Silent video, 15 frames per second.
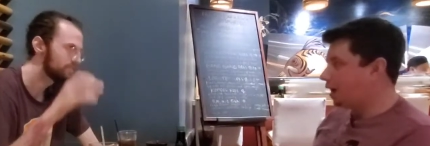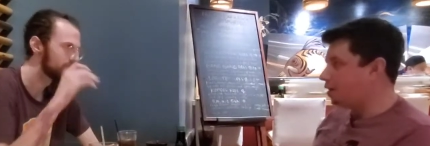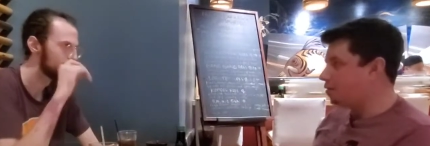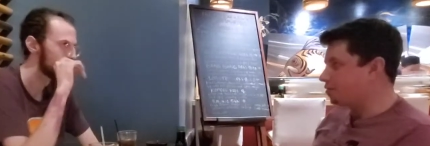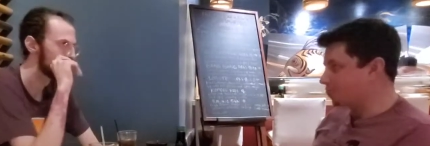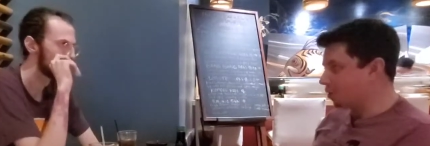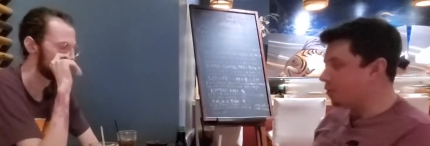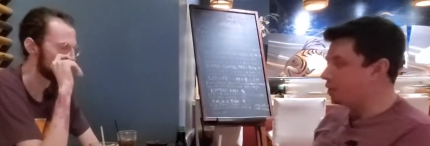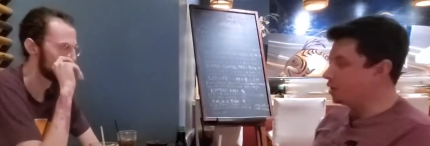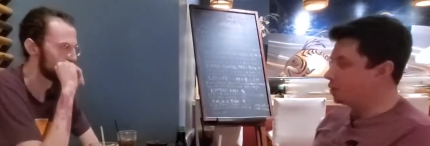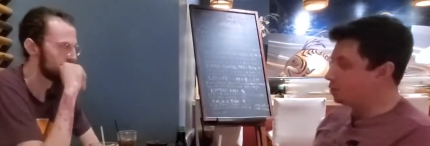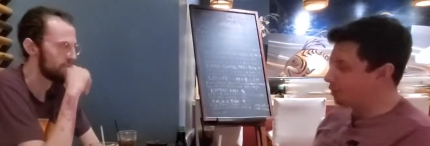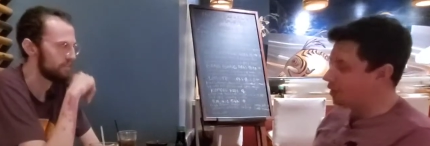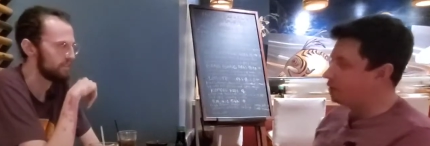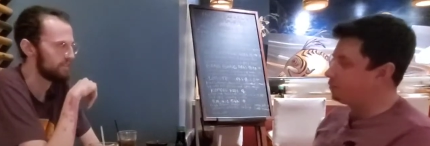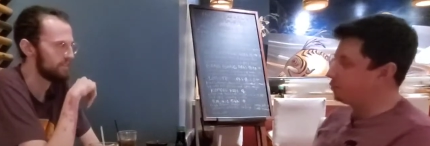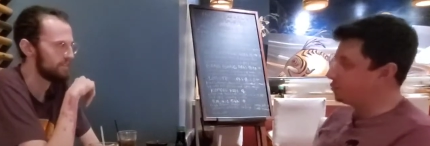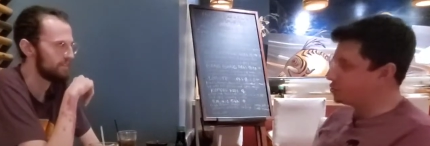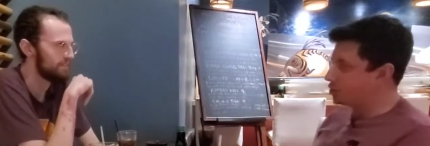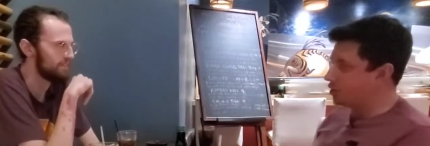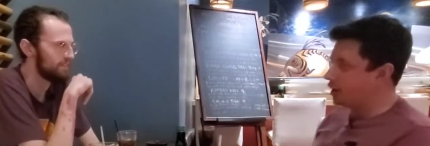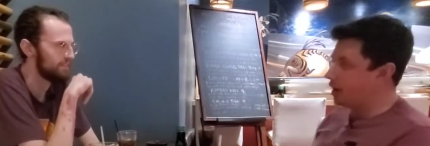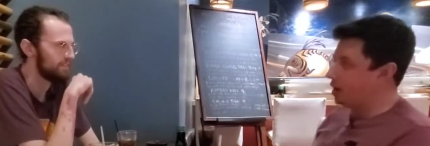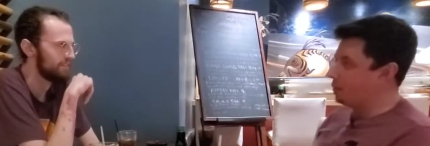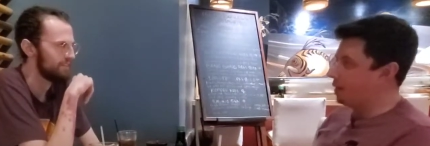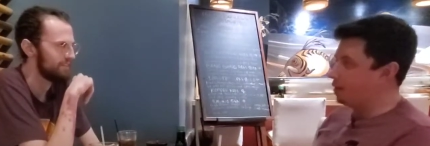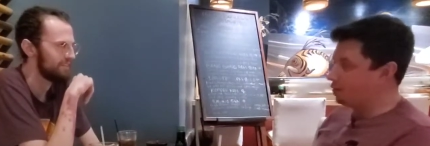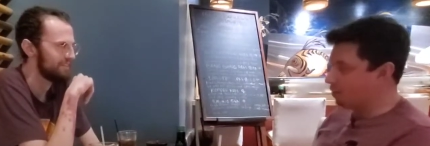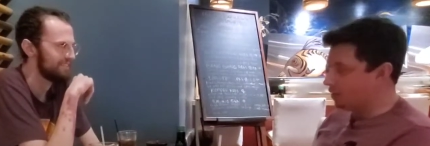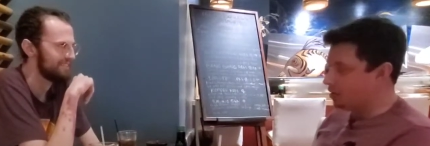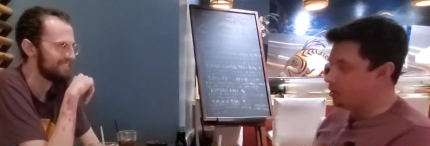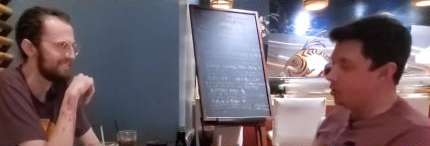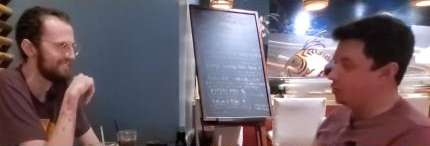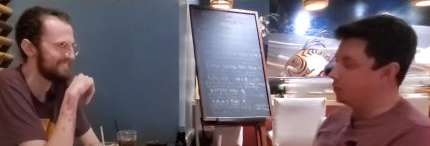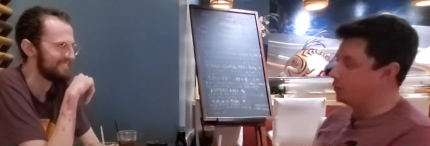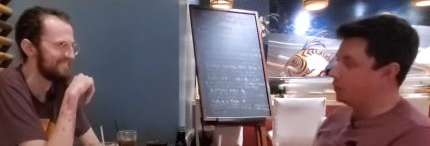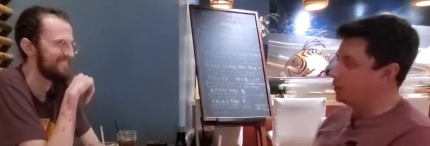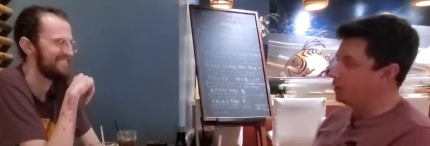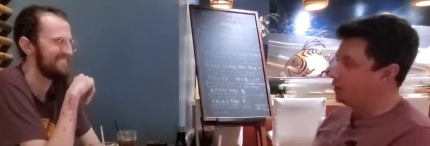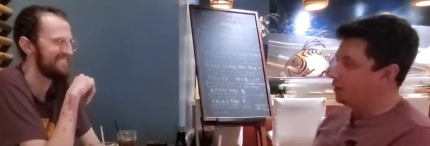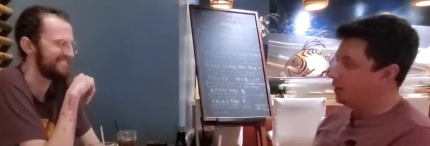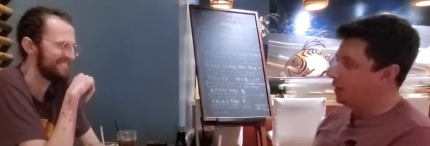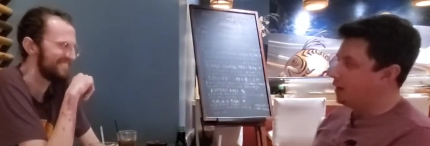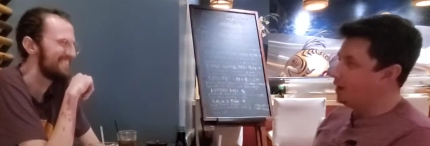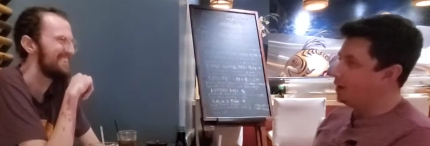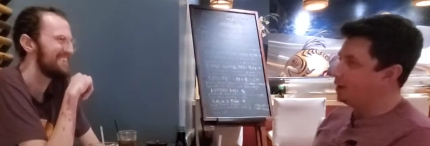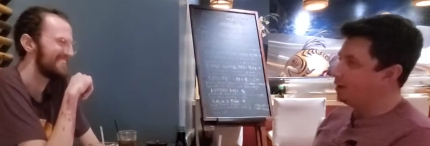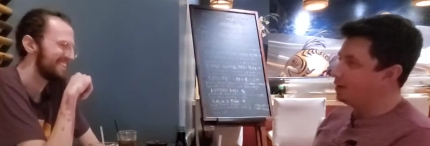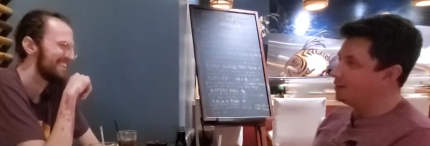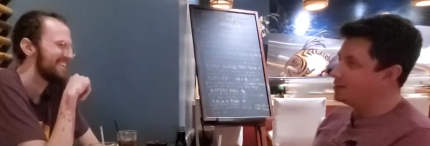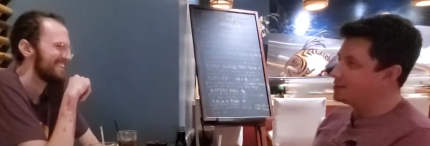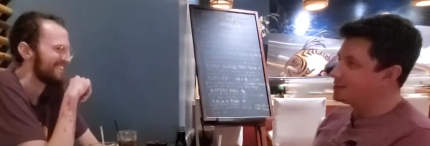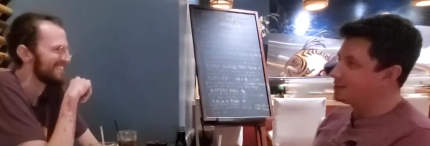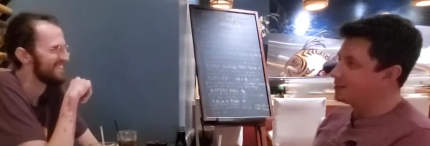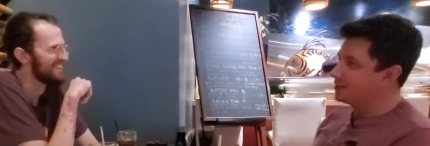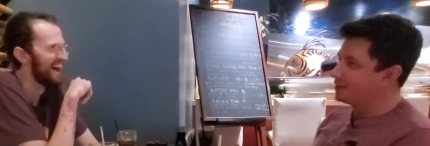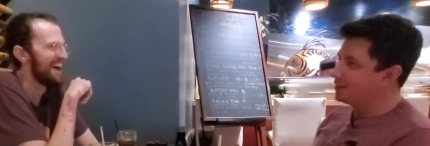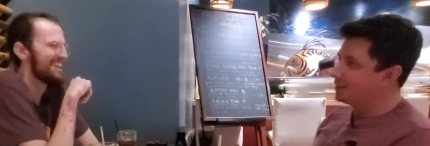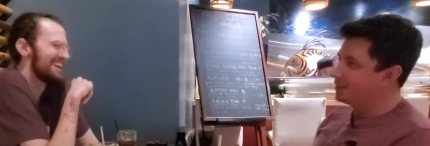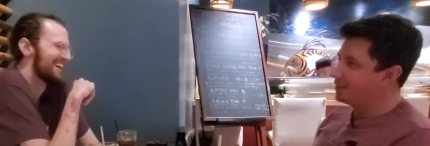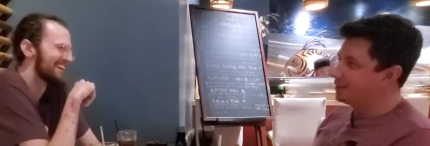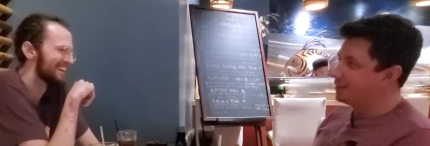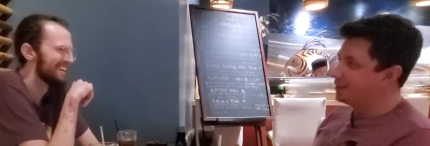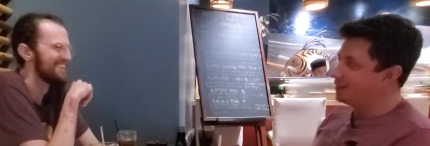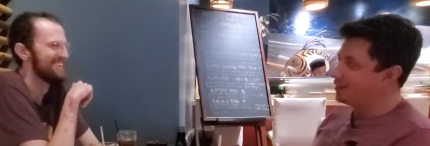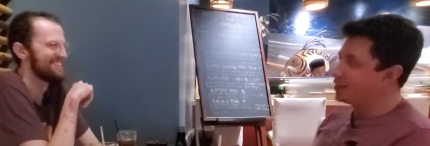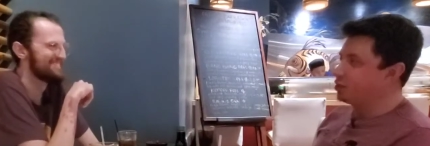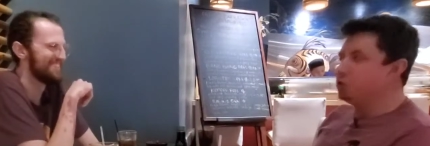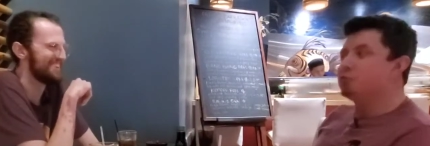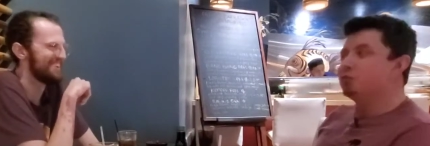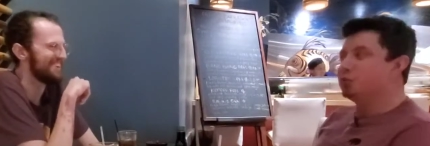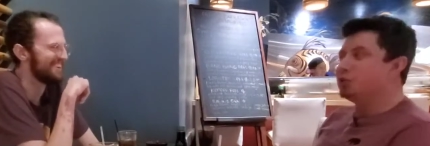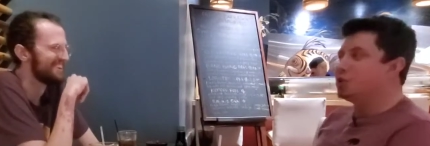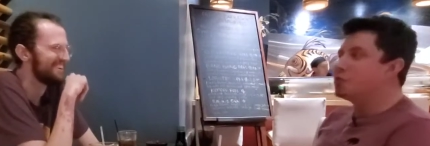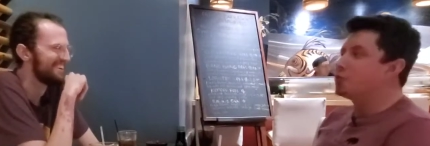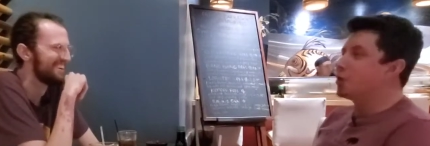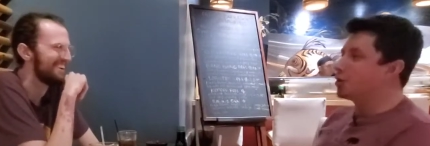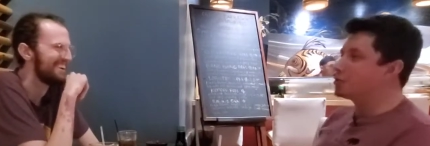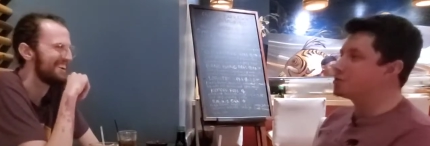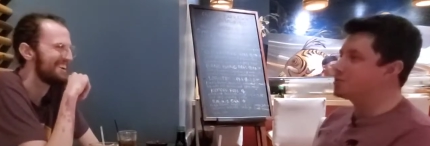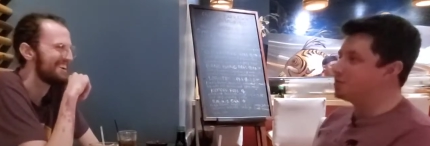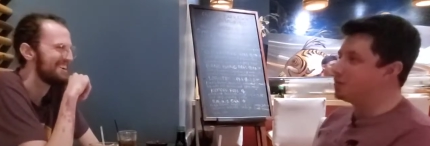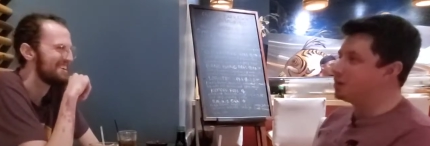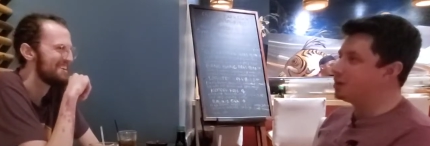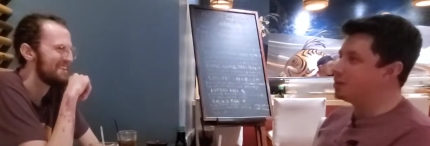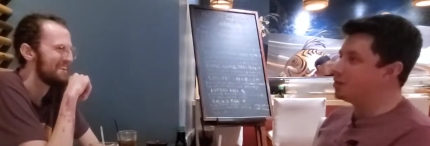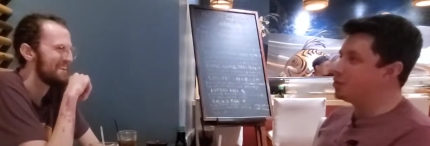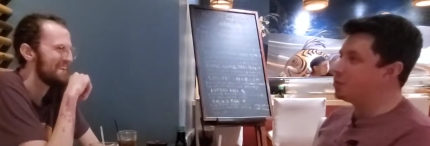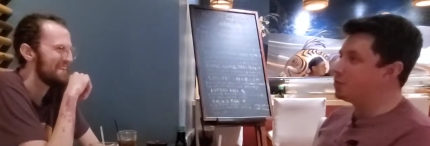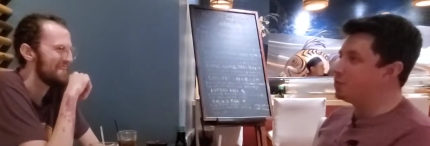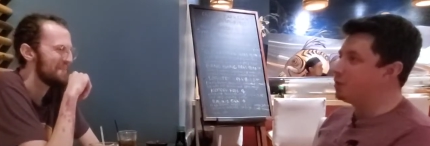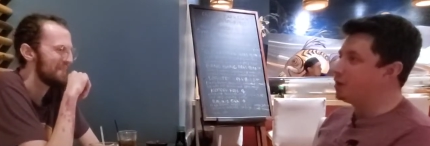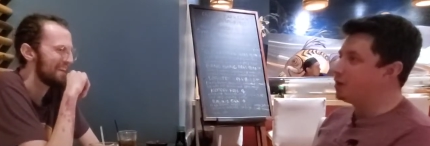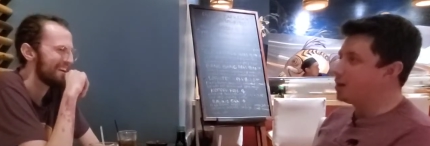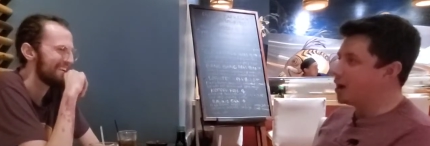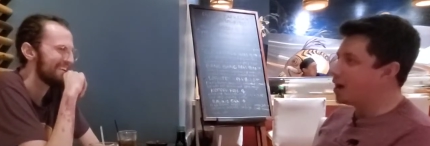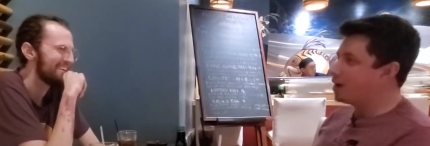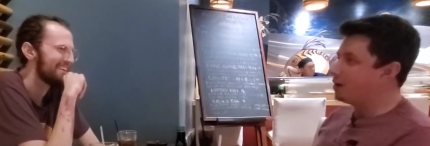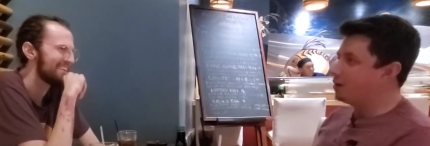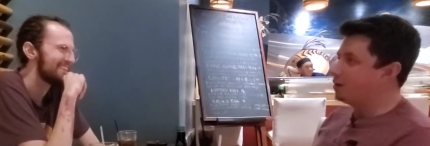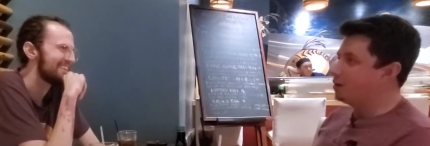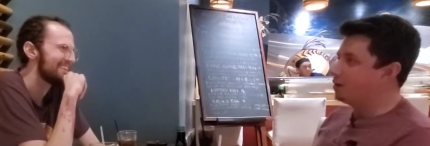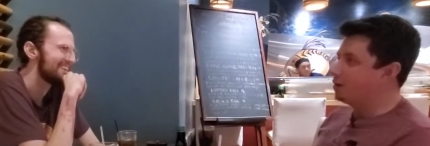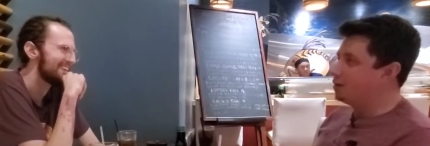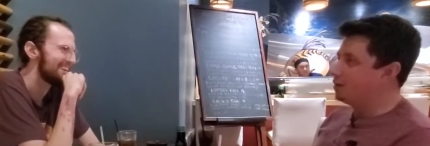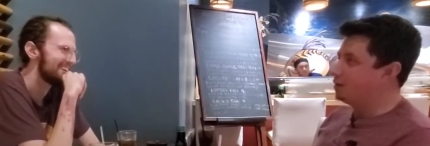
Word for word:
Speaker 1: at throwing a playful jab at a venue, and I like it. Like it's you, fun. you roast the venue not